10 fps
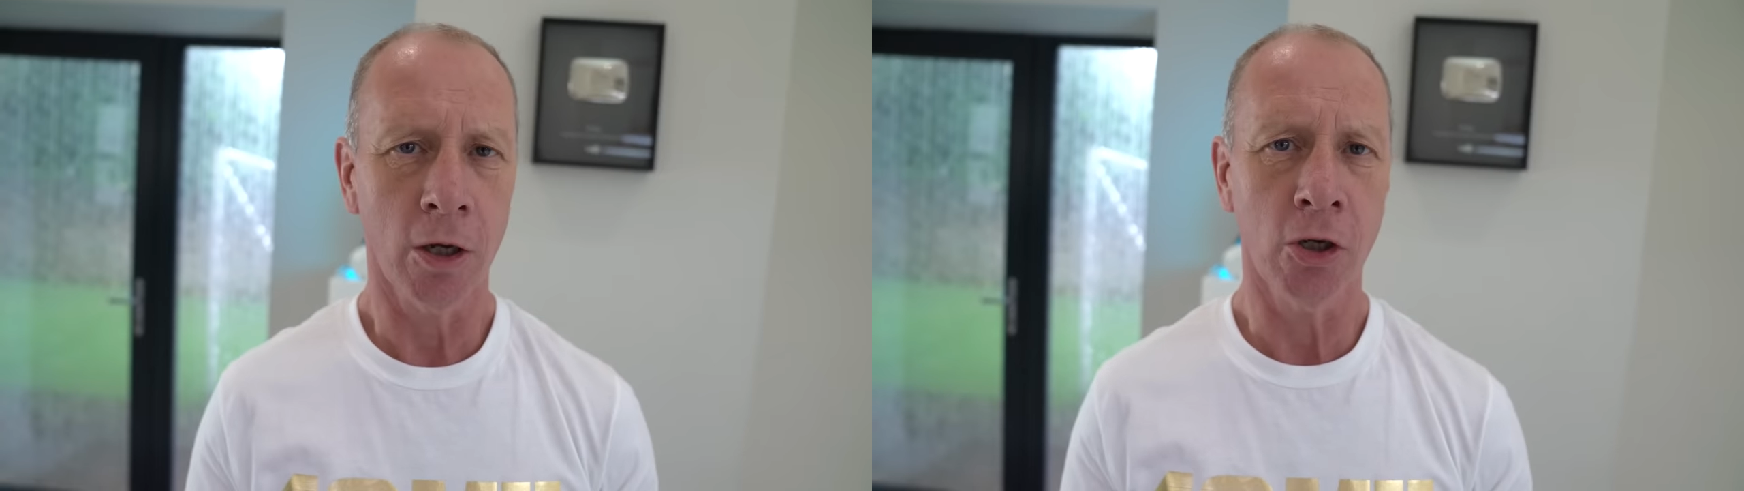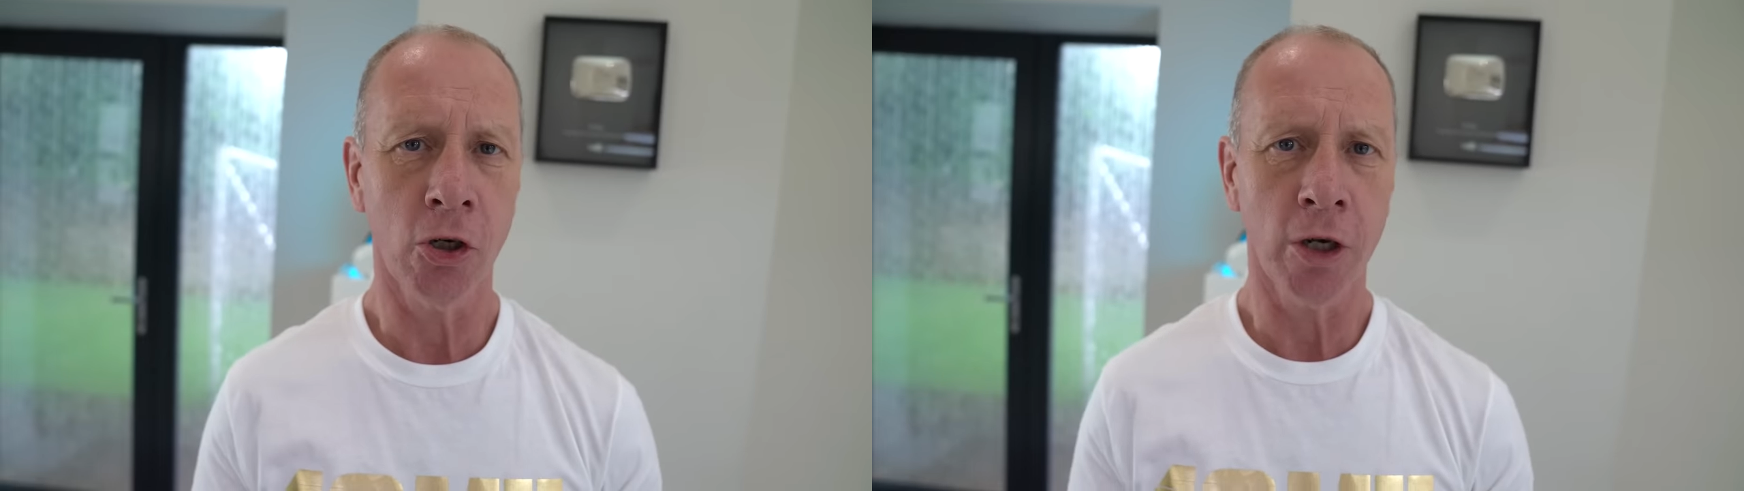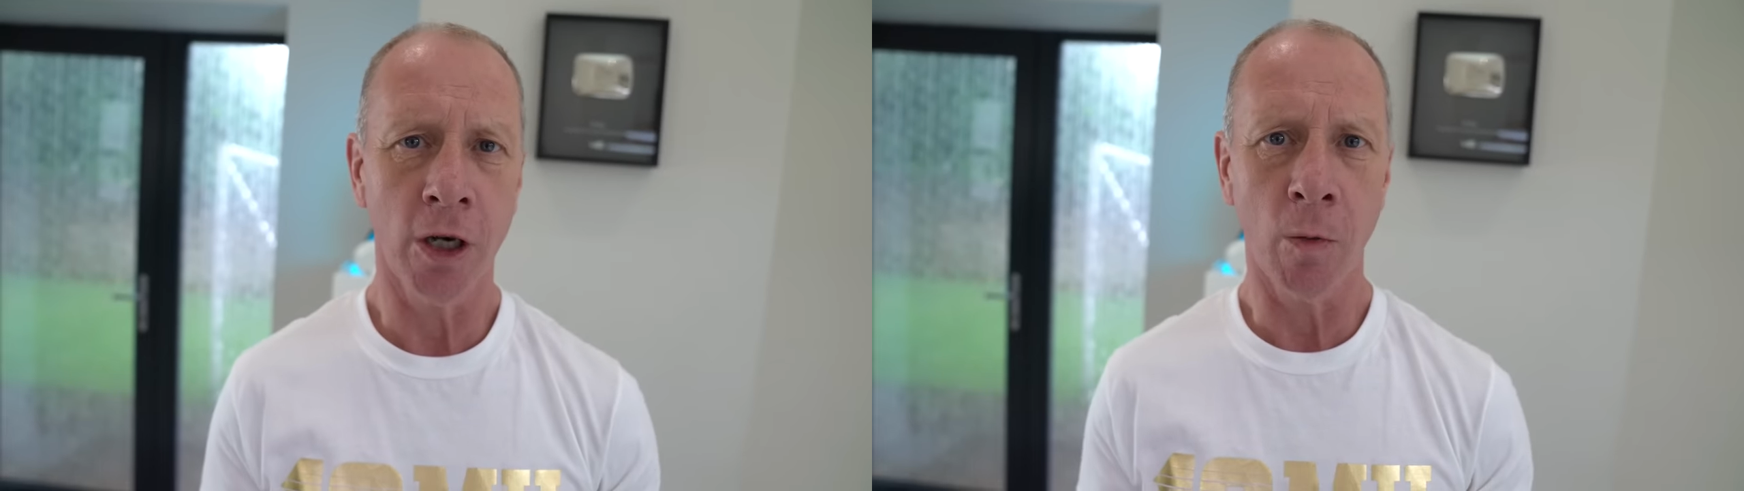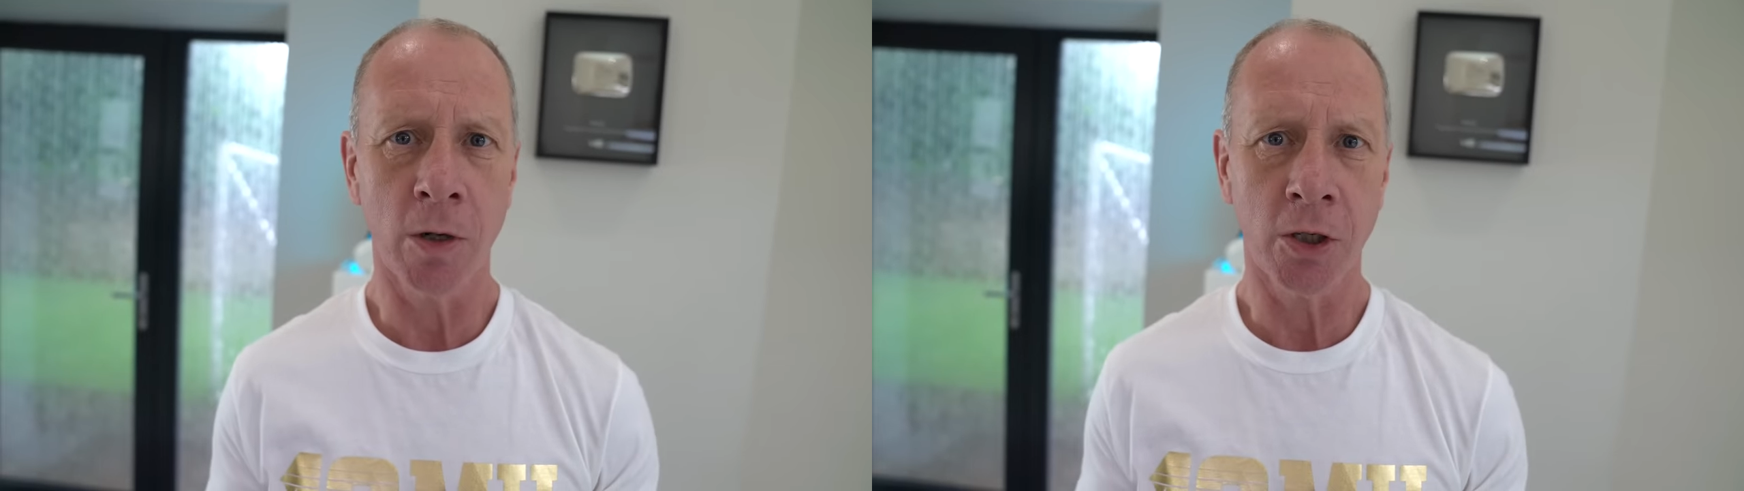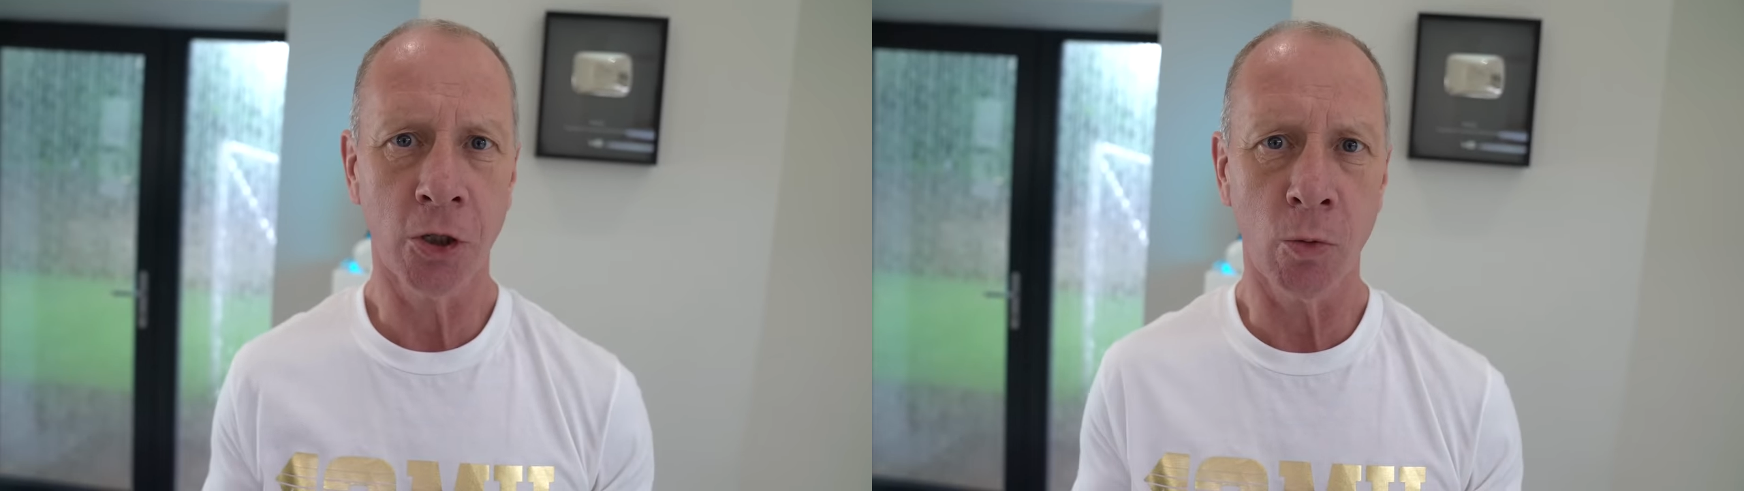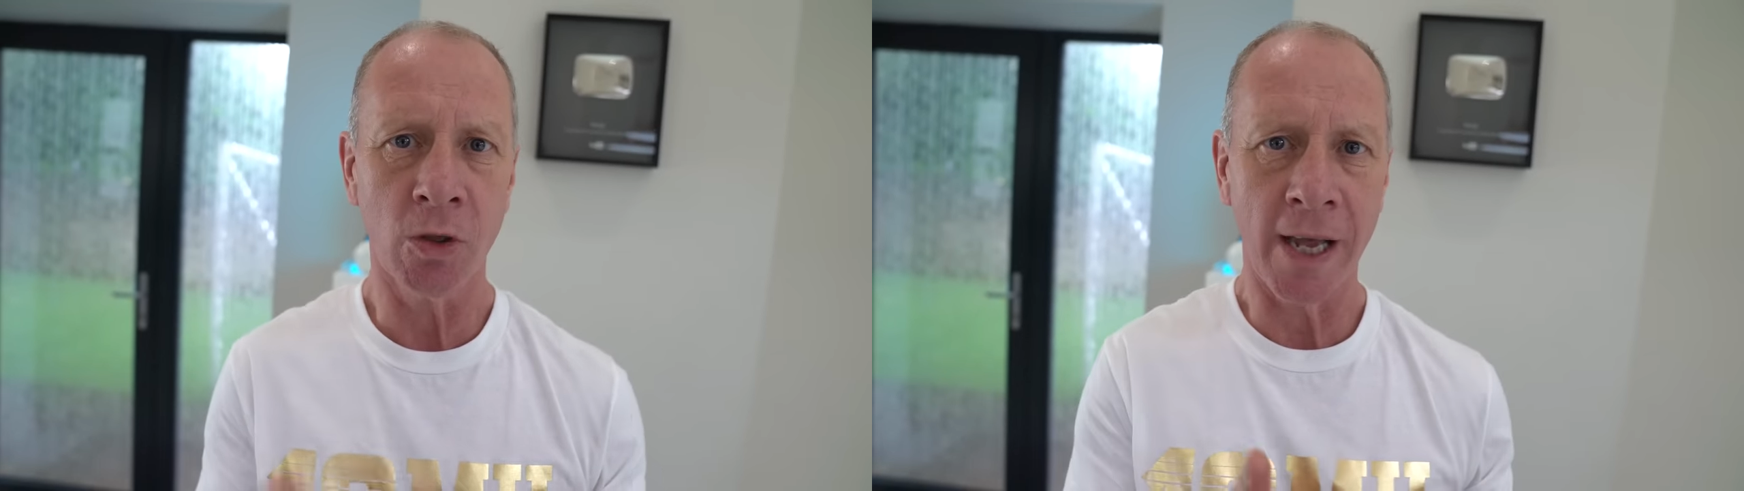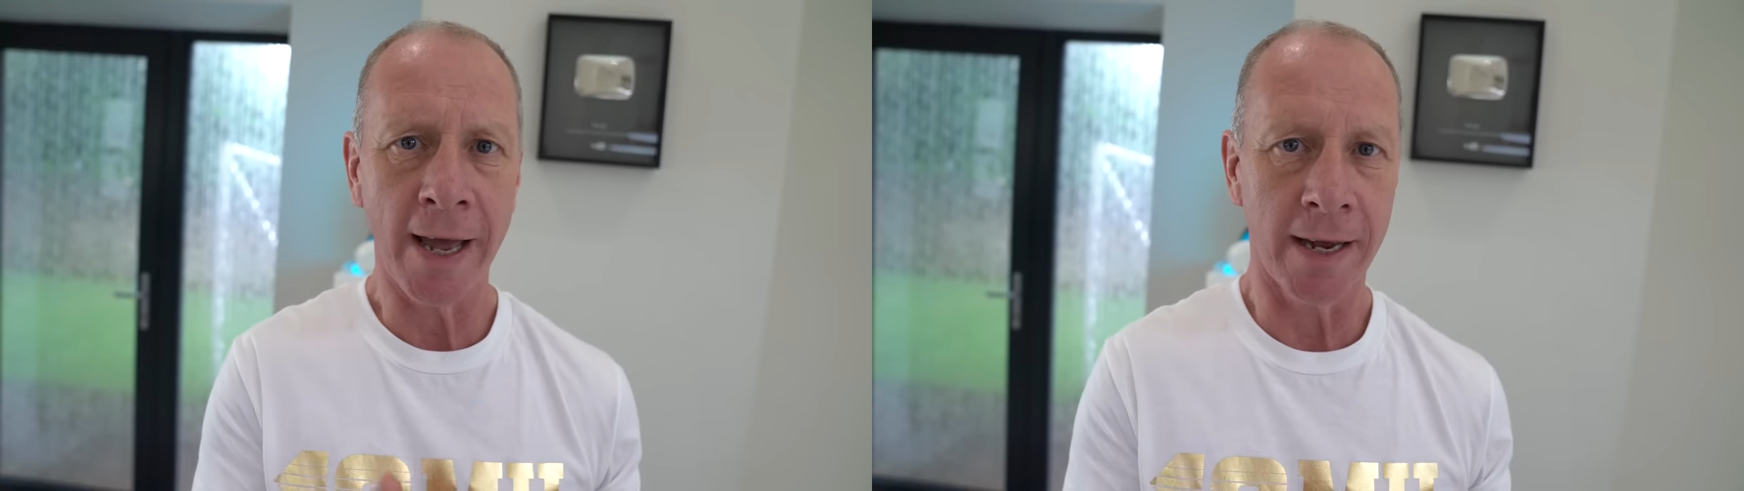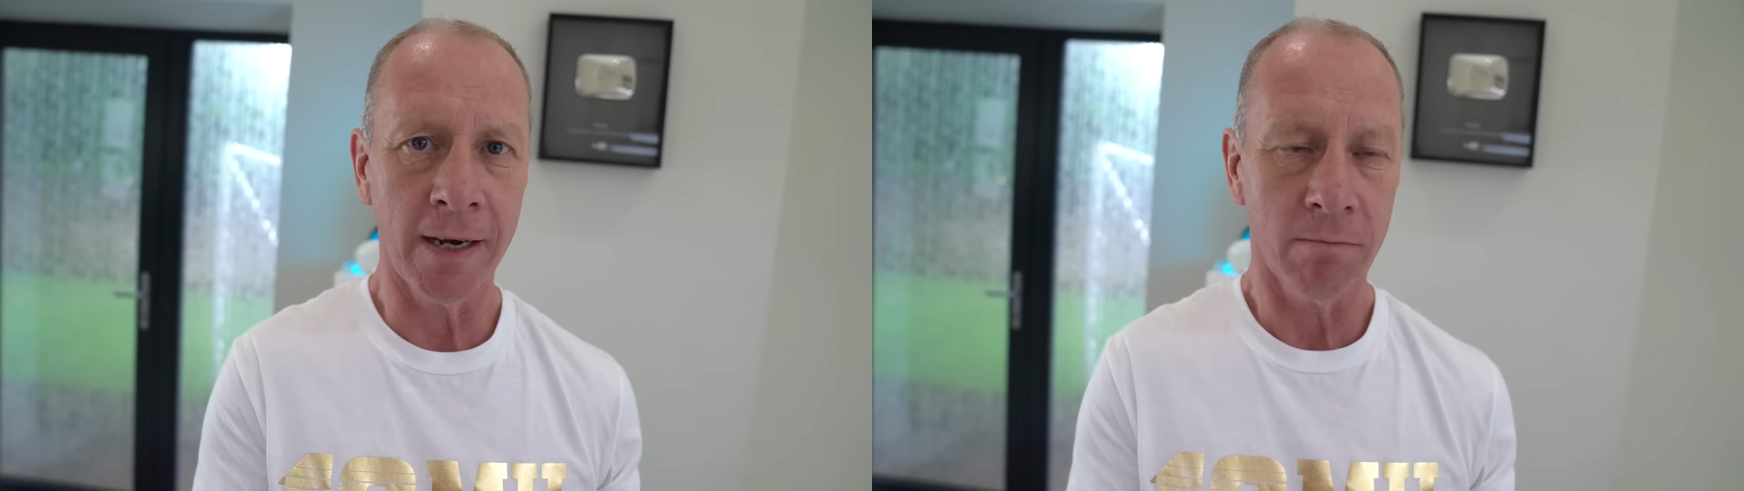are you sure you don't want to choose
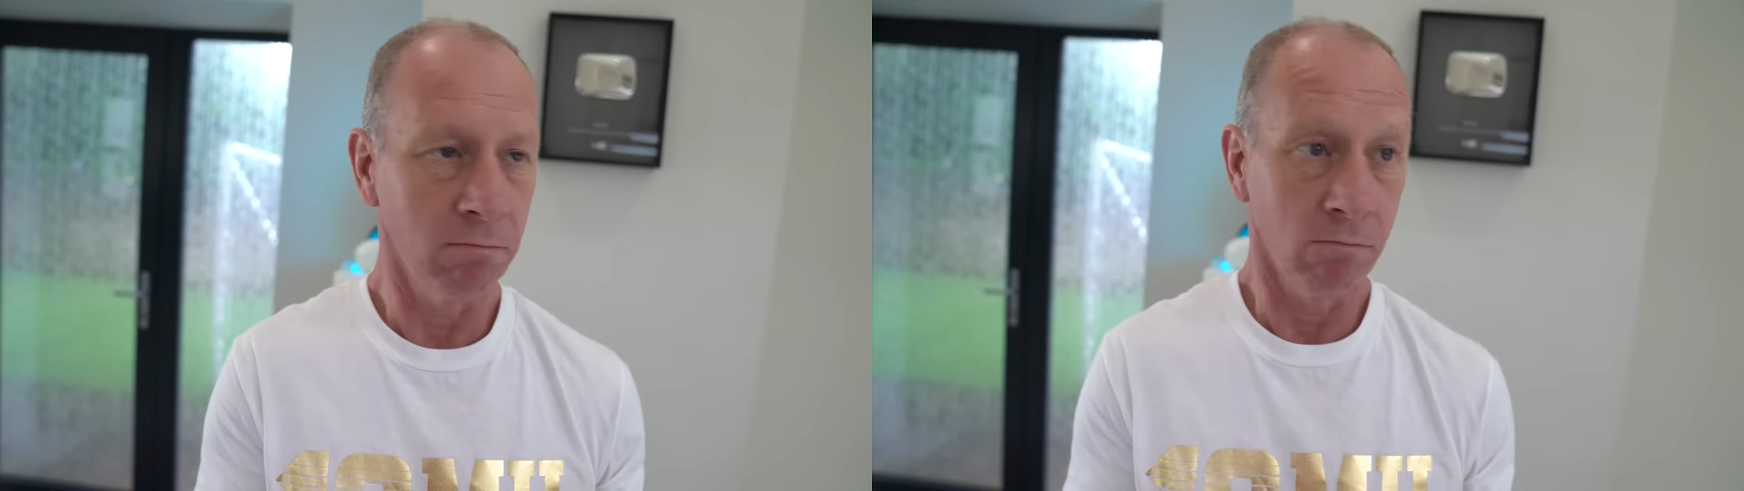day?